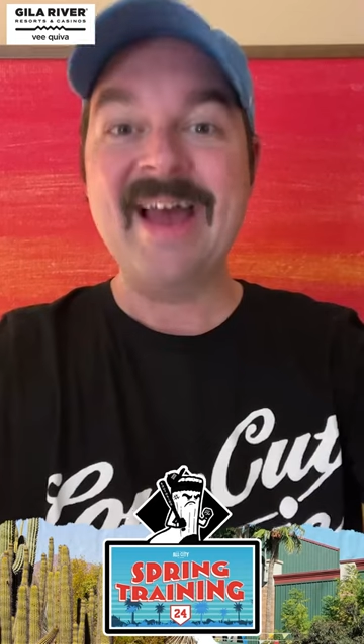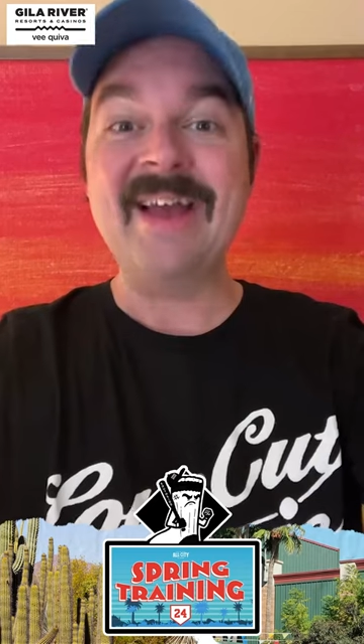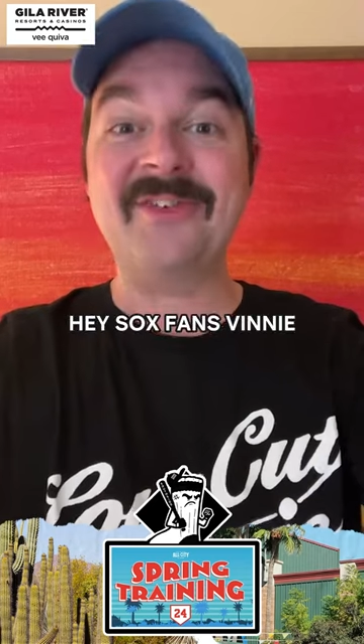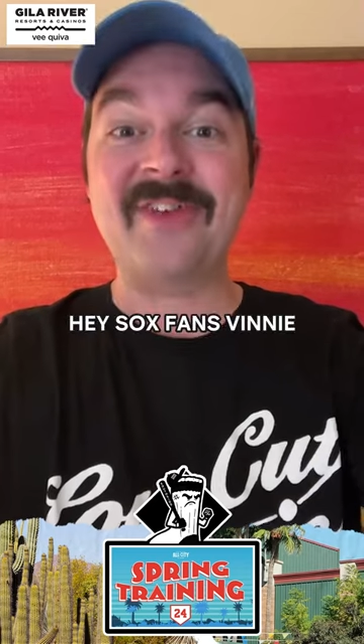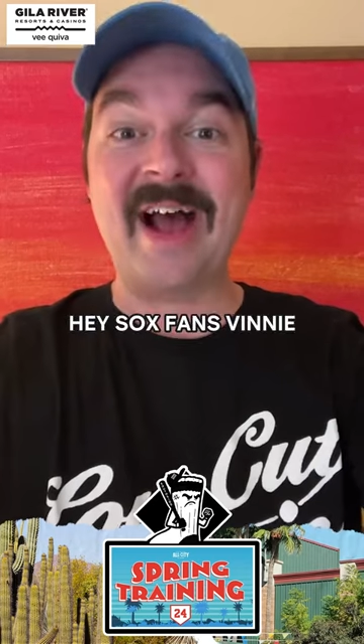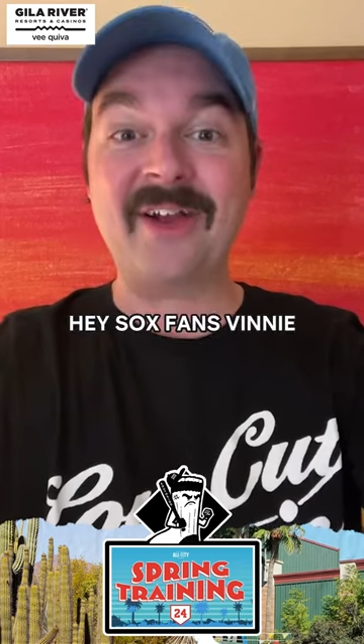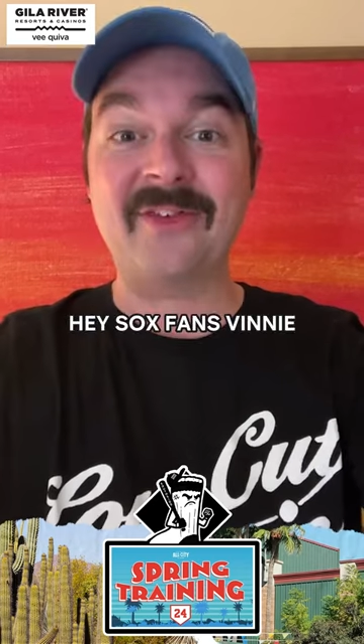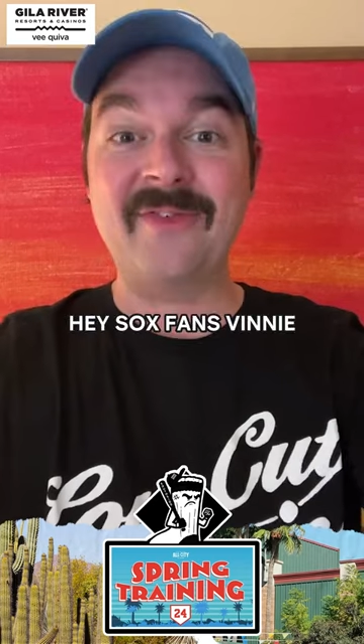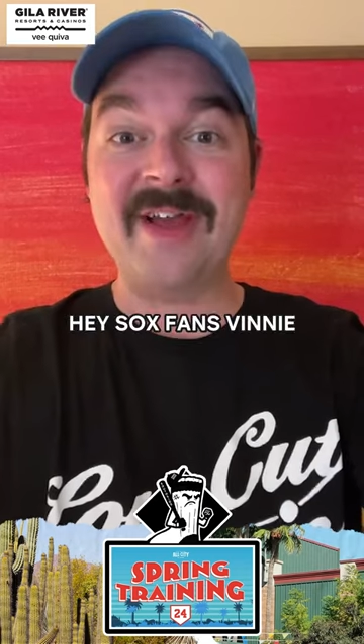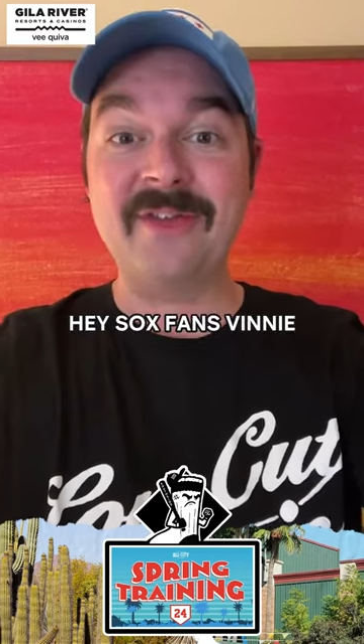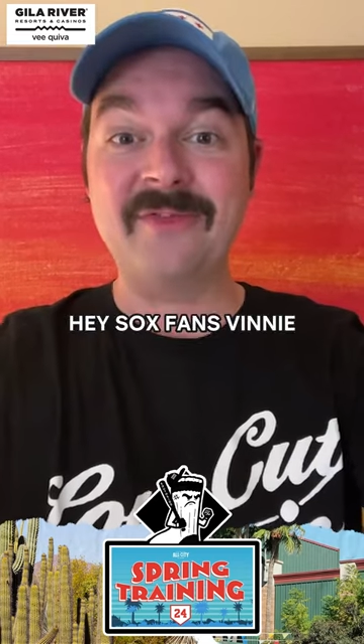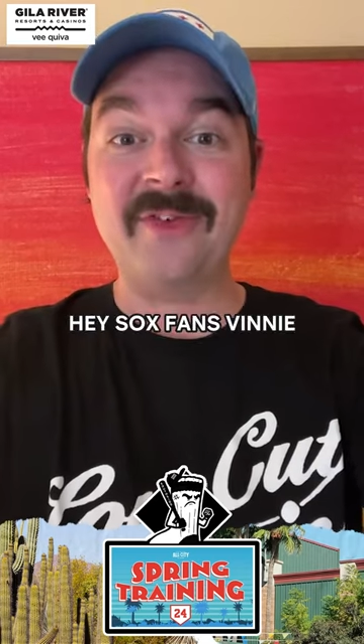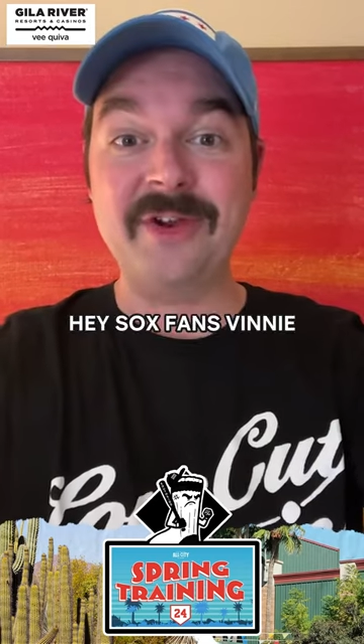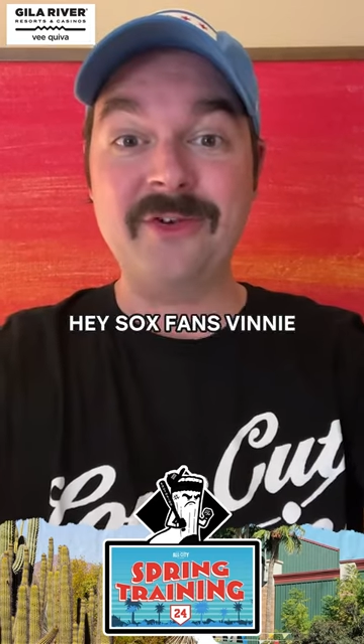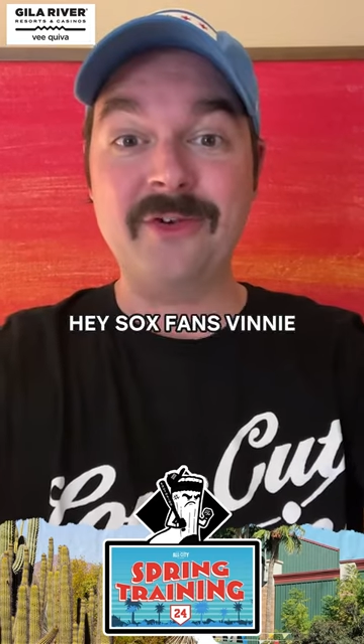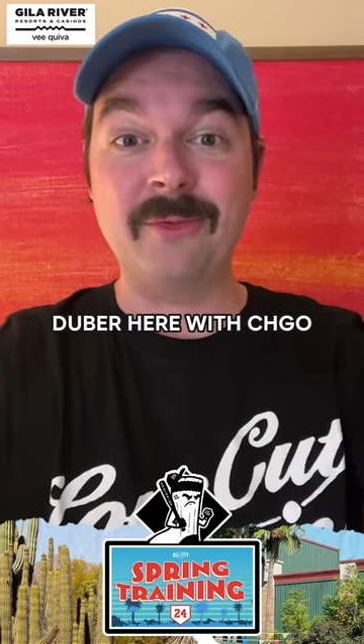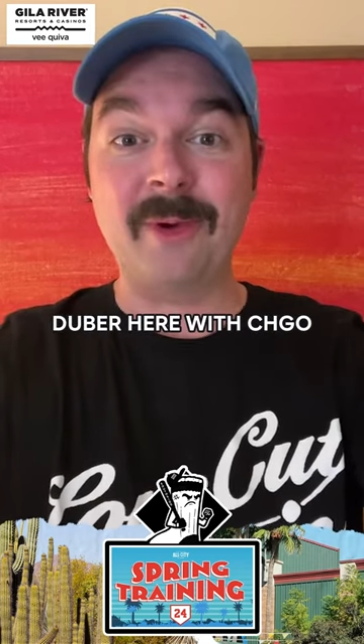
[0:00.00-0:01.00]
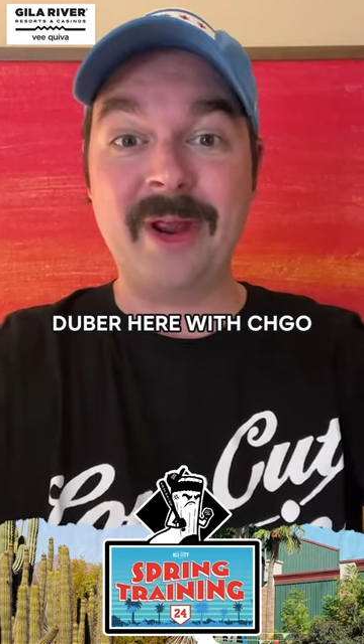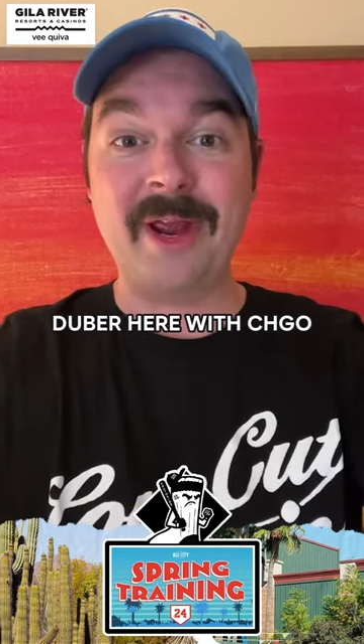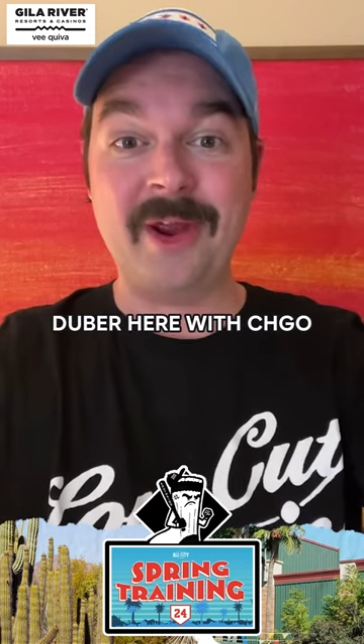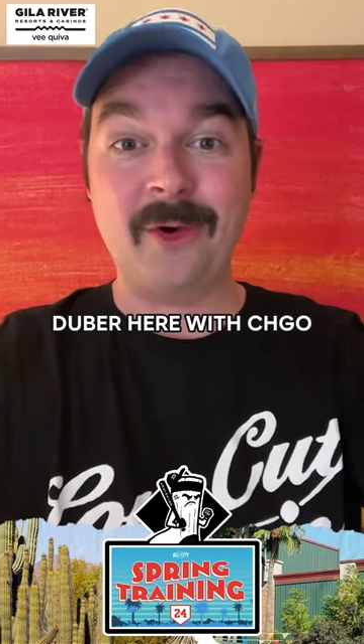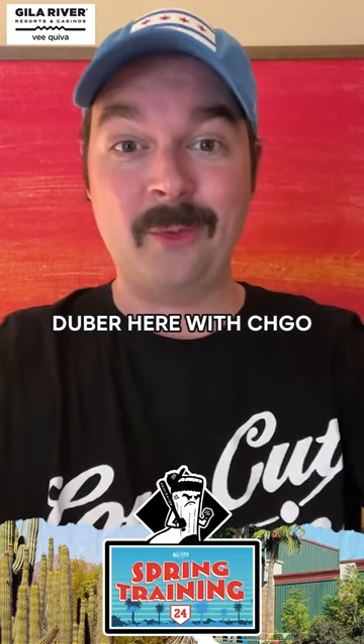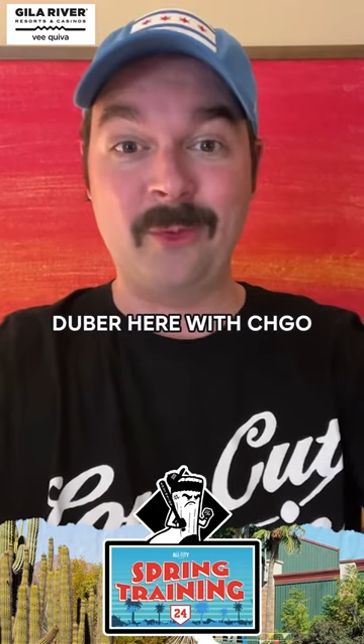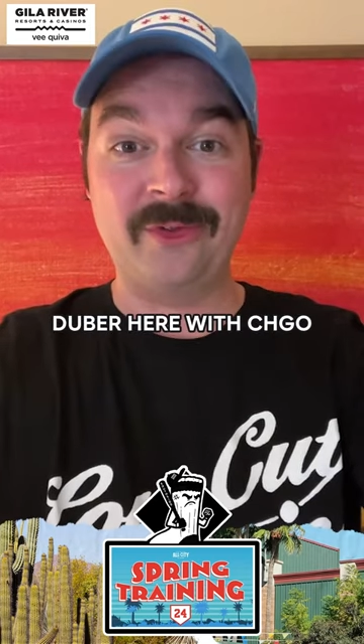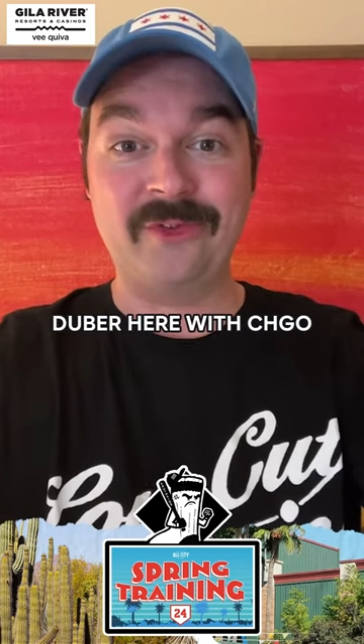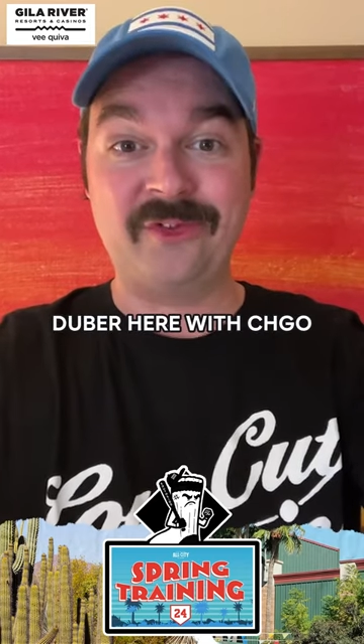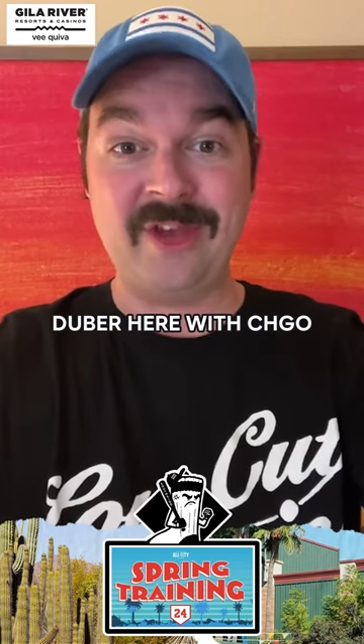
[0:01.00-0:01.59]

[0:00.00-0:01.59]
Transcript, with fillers: Hey Sox fans, Vinnie Duber here with